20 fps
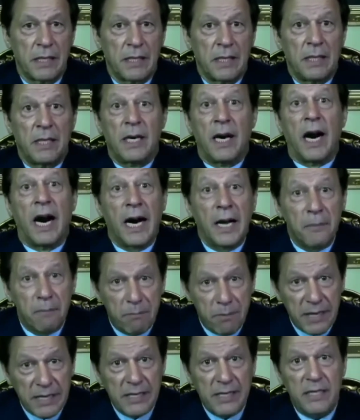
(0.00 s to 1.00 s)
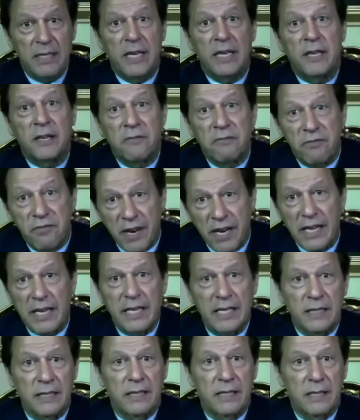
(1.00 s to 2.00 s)
Unprecedented
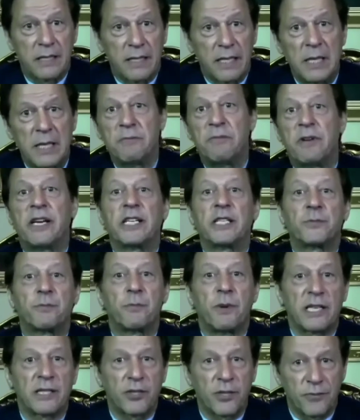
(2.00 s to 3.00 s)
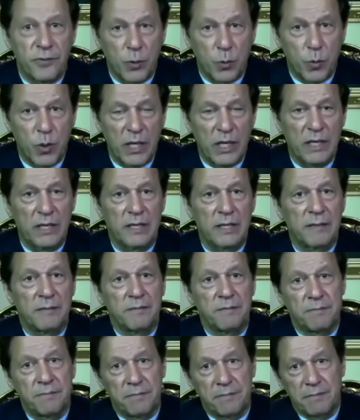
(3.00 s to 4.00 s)
floodings in various parts of the world.
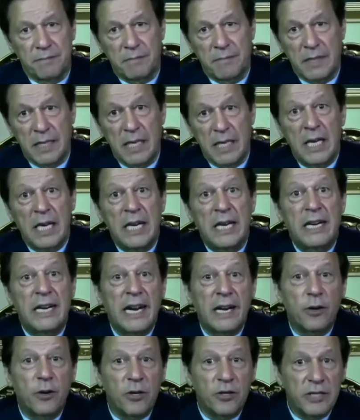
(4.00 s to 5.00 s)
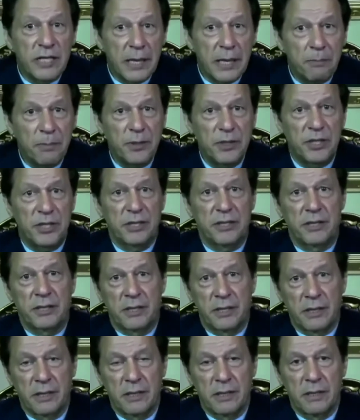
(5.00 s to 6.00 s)
Record temperatures,
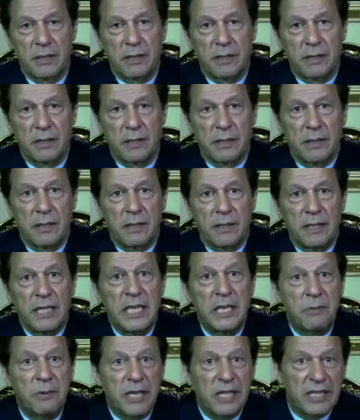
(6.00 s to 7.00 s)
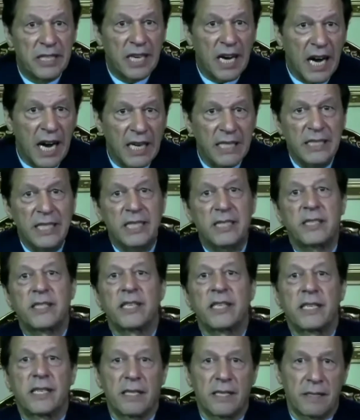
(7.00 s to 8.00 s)
even in the Arctic
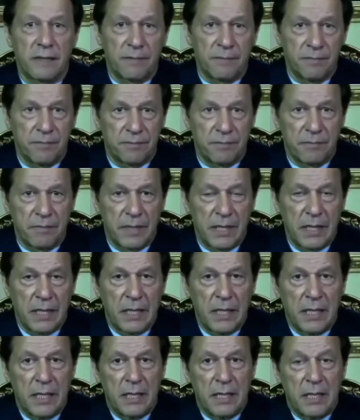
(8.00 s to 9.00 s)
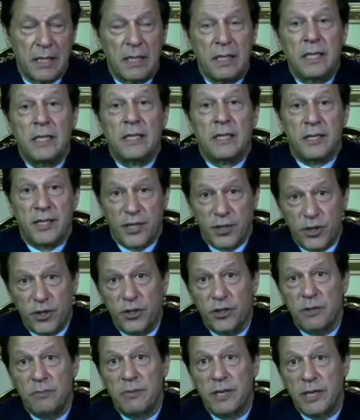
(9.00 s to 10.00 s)
Circle. This
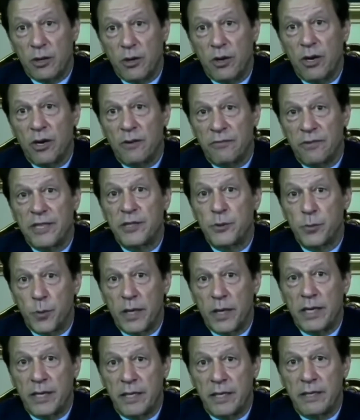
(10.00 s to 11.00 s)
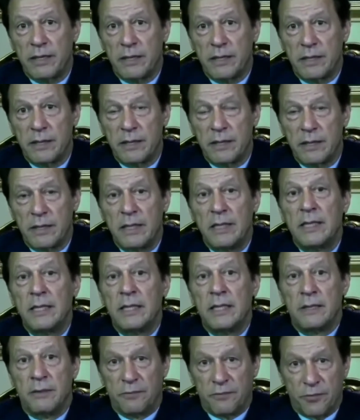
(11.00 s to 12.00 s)
should make all of us worried
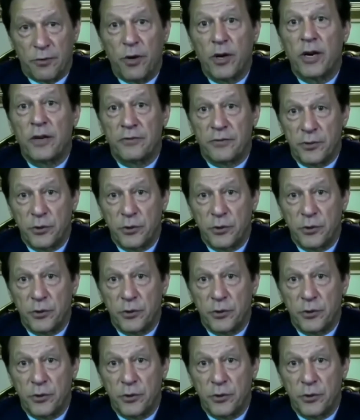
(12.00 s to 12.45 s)
for our future